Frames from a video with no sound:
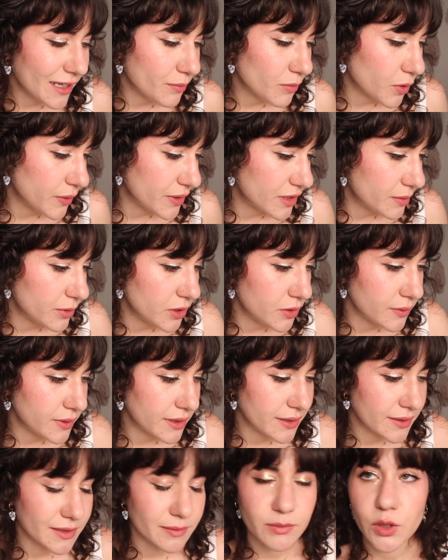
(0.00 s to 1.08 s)
I'm going to be
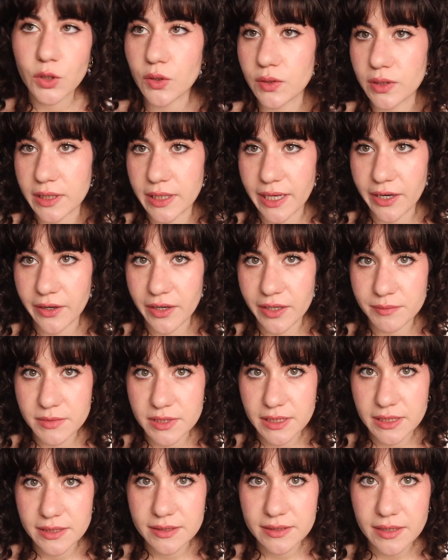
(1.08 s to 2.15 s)
doing some curly hair
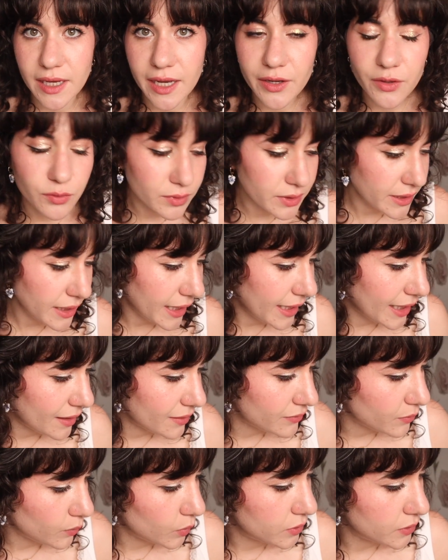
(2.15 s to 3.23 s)
empties. I only
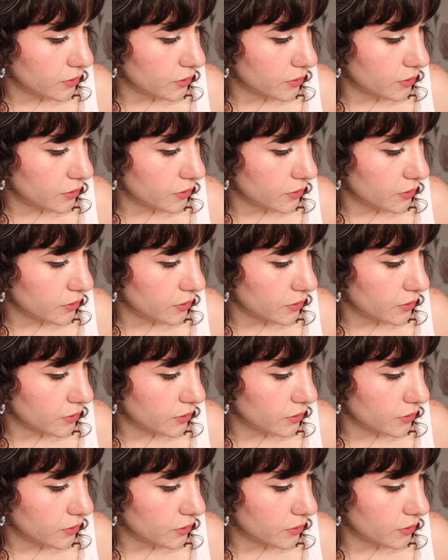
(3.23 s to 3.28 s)
have